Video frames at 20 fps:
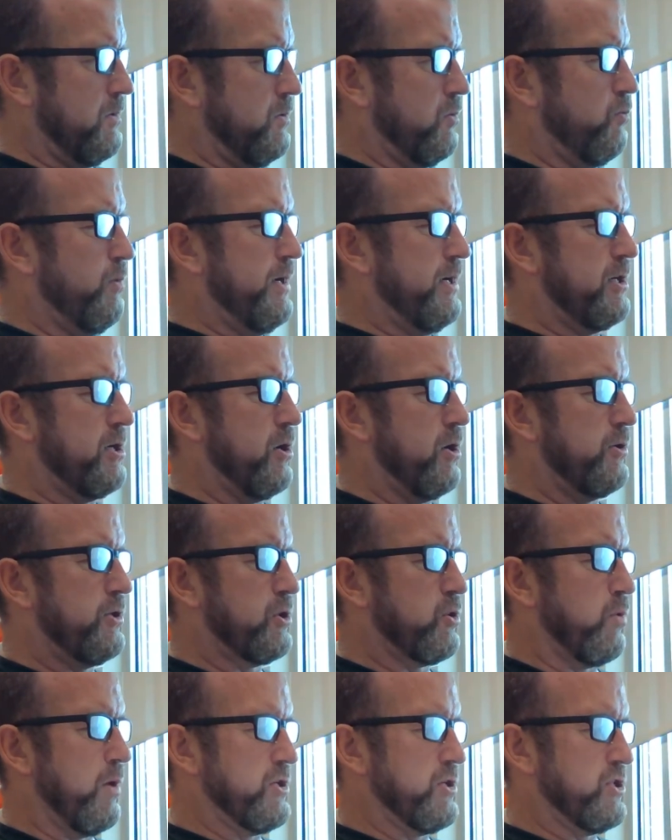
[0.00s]
We go to
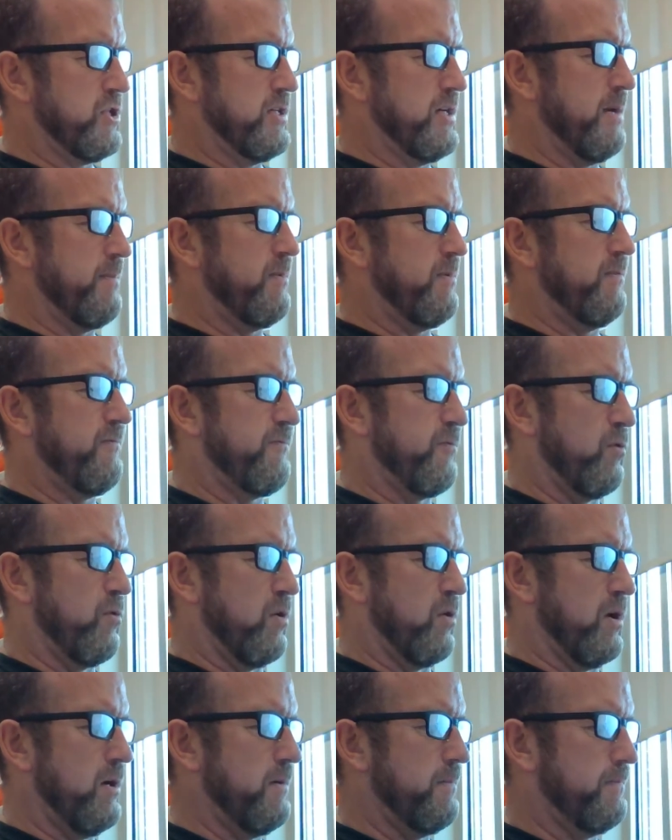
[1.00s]
question number
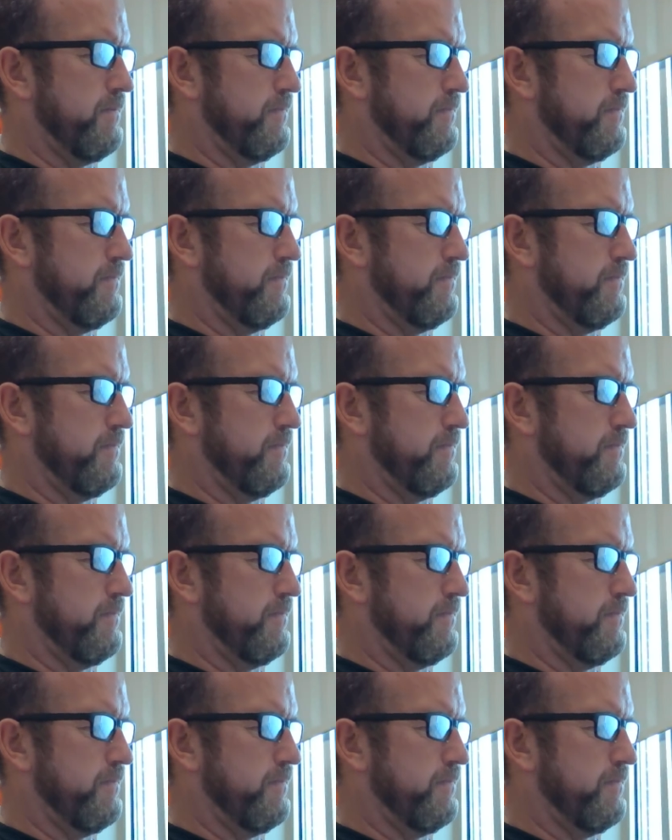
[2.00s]
4,